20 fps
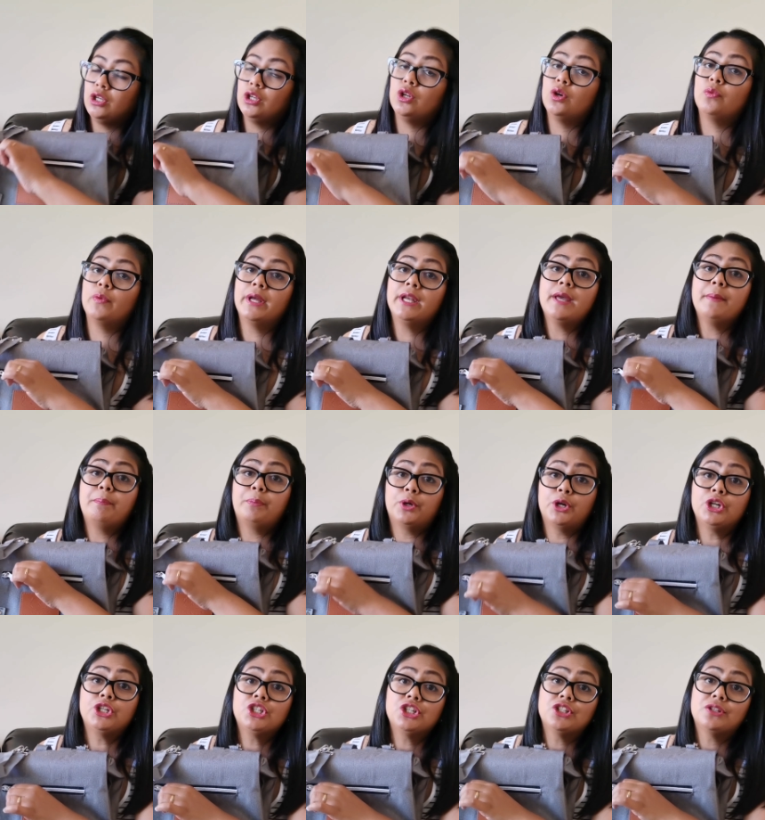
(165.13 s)
You know, when I
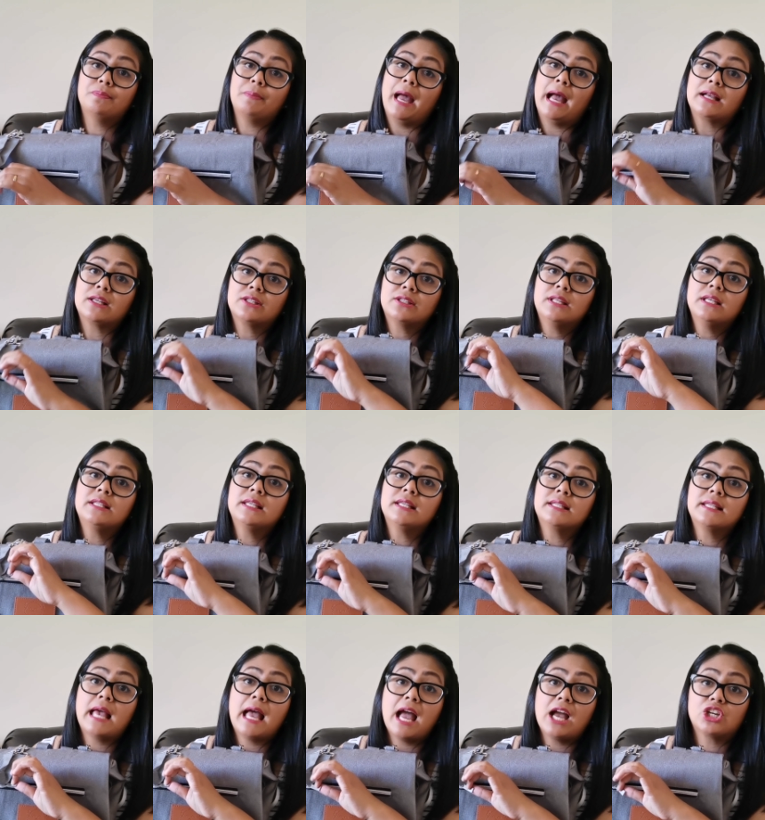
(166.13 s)
purchase bags, this
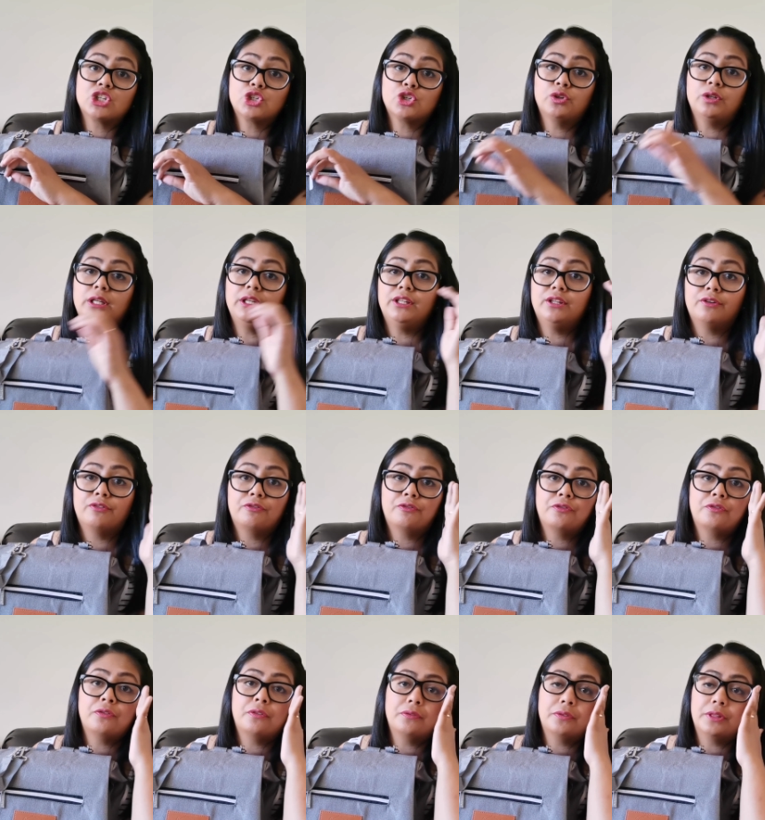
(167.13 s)
is actually the
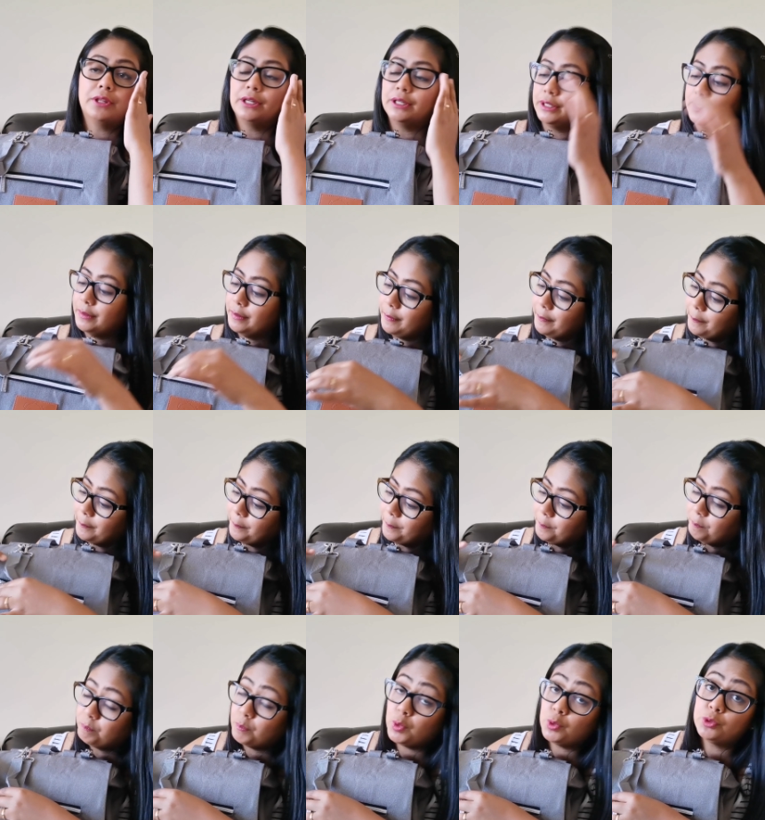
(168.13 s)
the
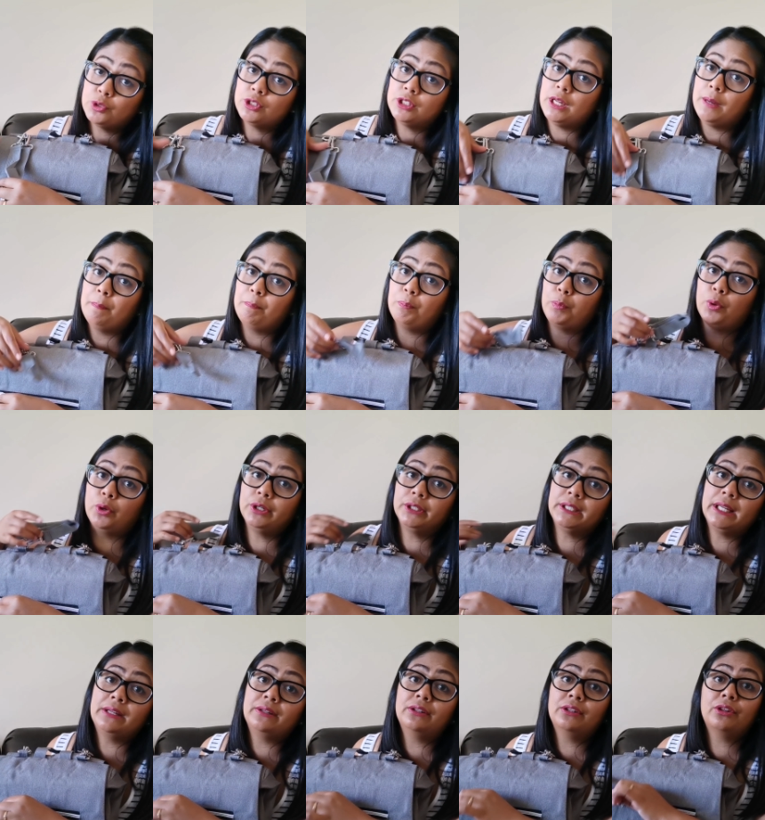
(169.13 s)
most
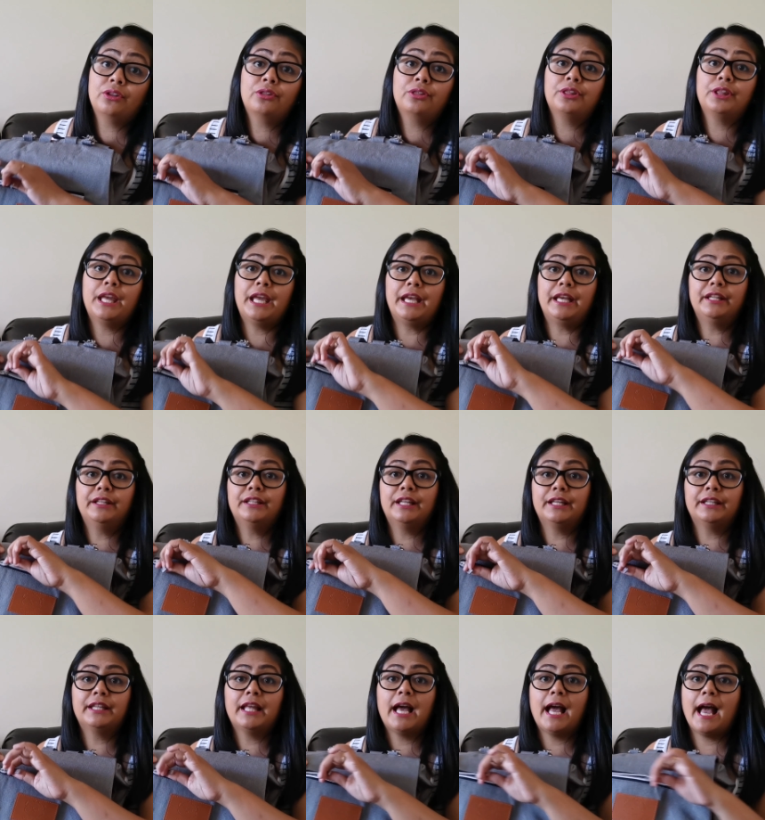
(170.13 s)
important thing
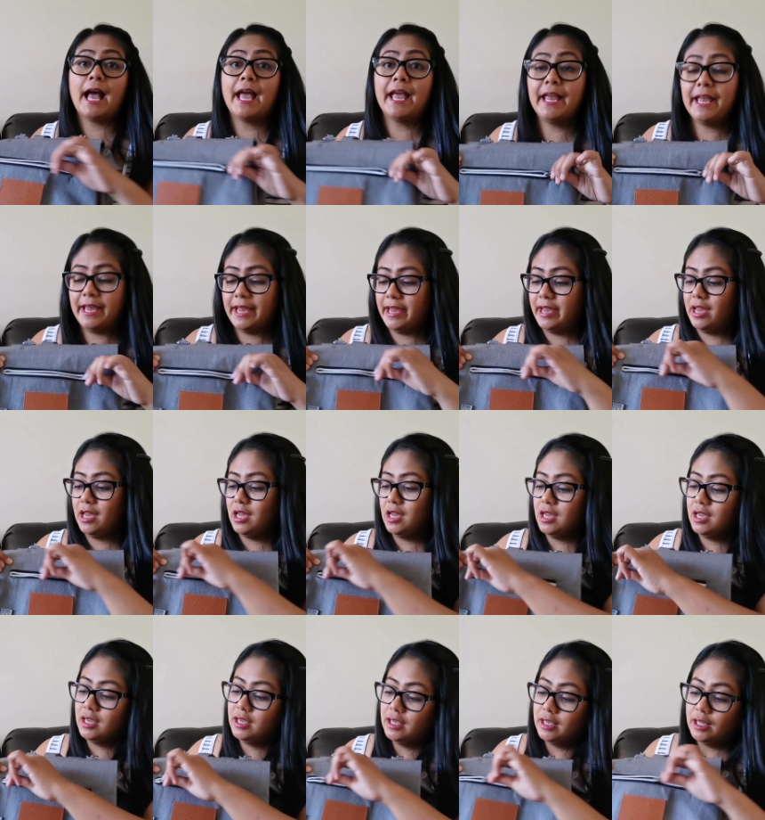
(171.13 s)
that I
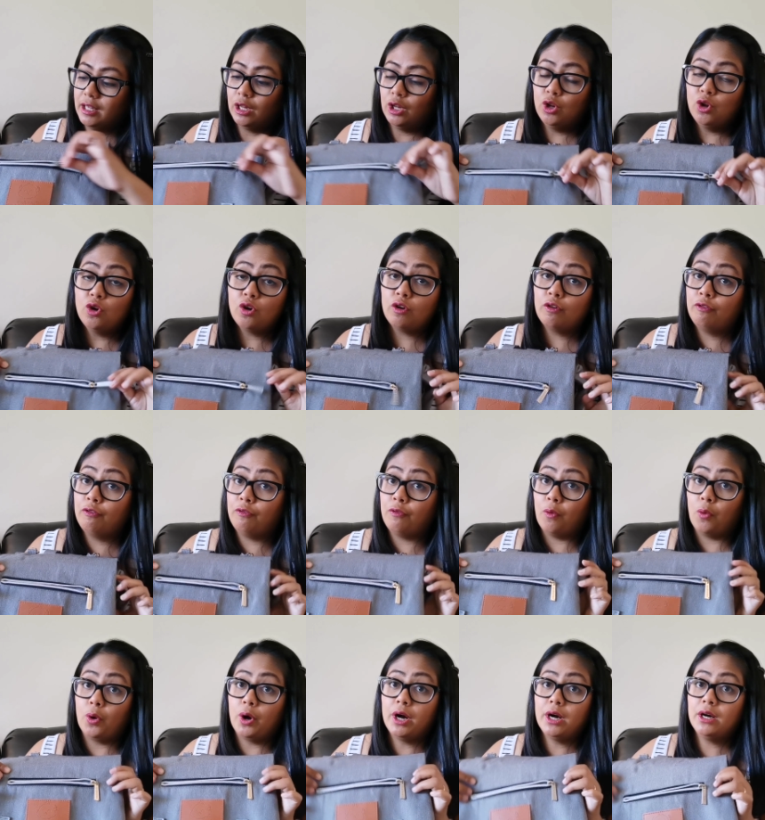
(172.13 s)
look
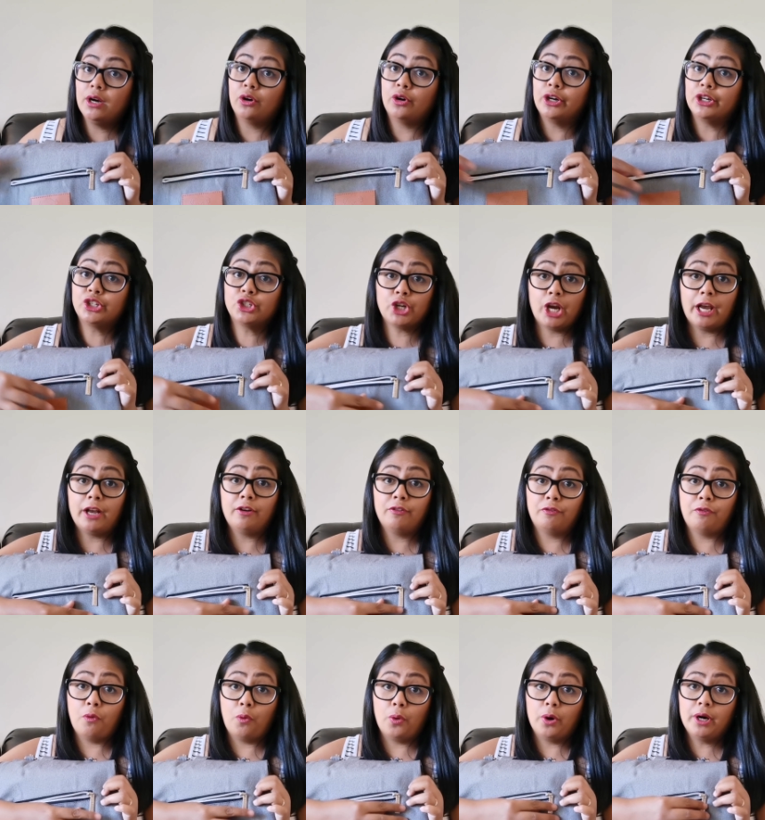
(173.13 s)
for or check
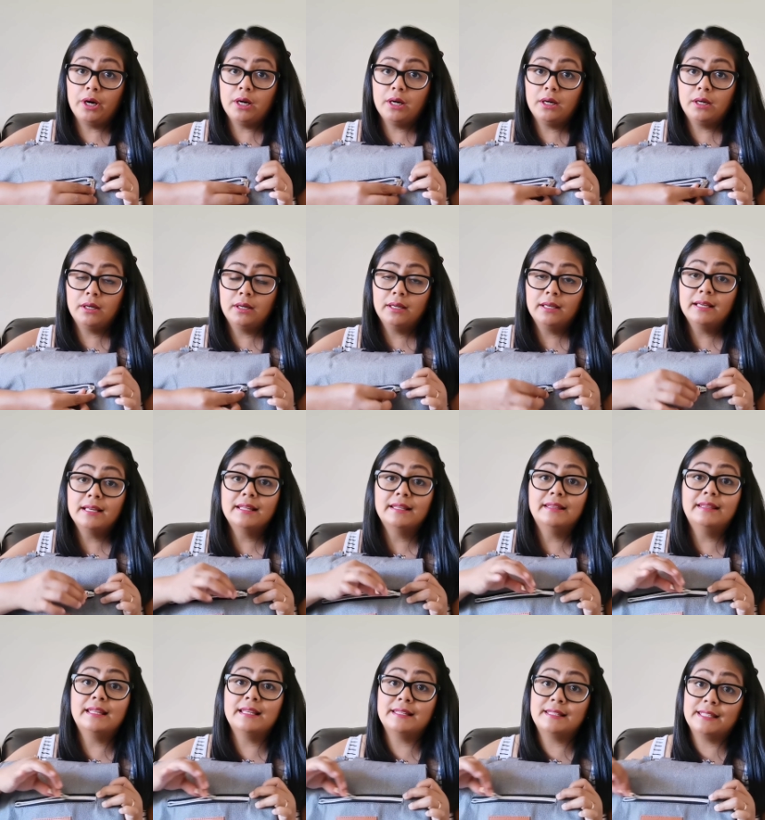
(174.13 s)
for,
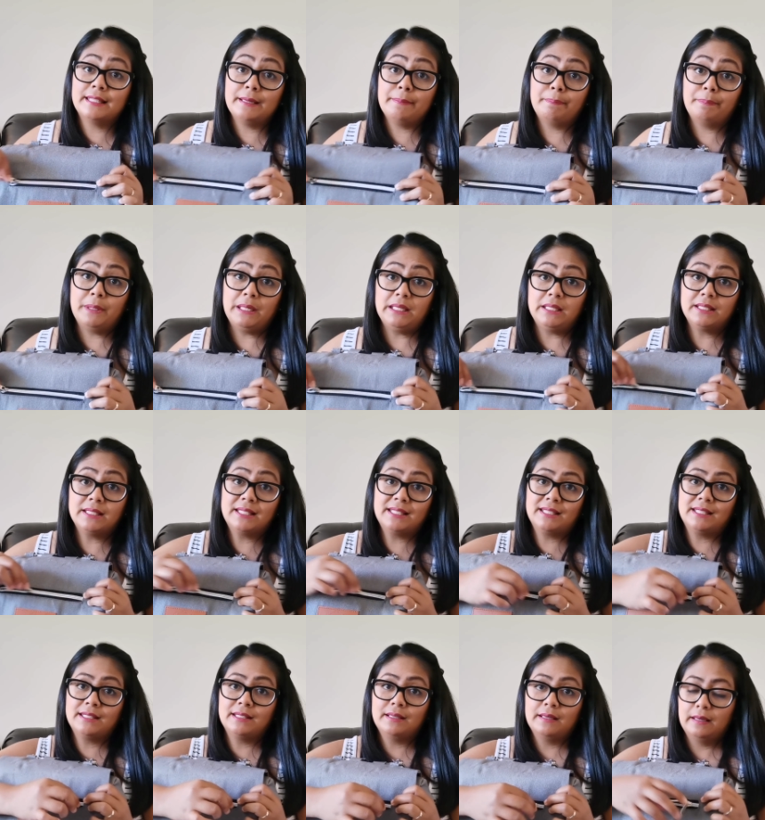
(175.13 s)
the
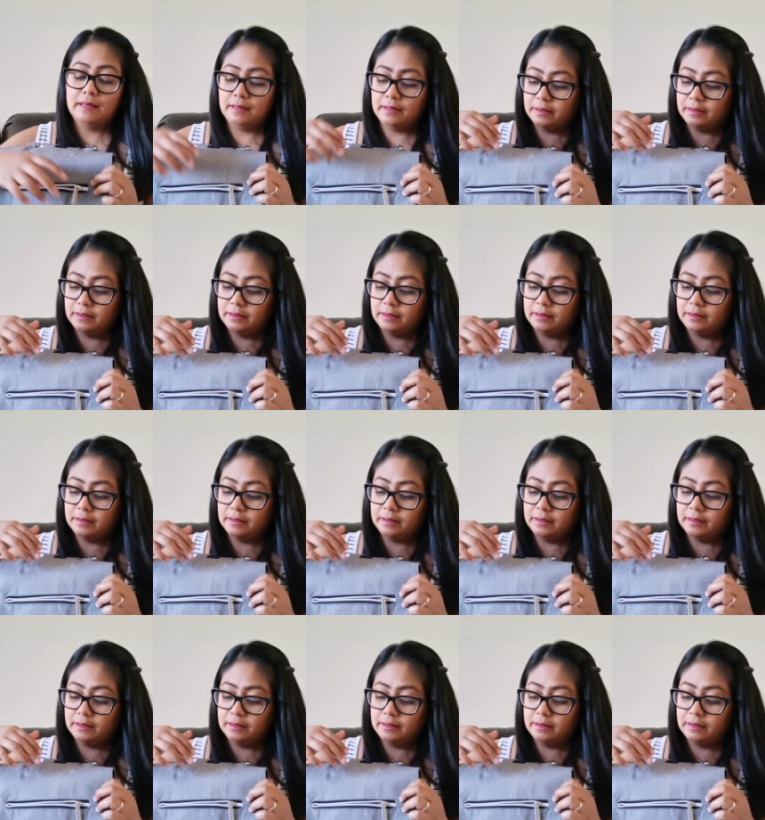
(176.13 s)
zippies,